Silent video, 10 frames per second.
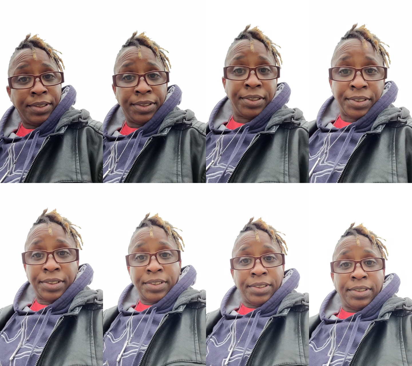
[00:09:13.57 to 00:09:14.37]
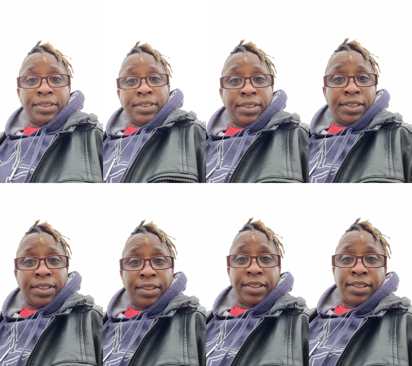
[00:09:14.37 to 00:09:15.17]

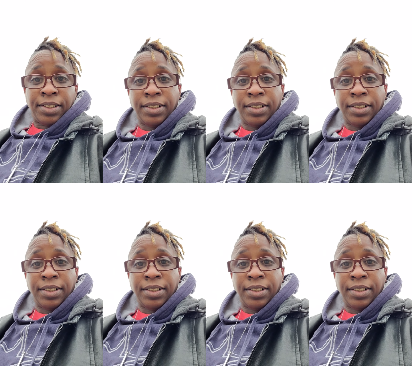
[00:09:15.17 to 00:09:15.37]
[no speech]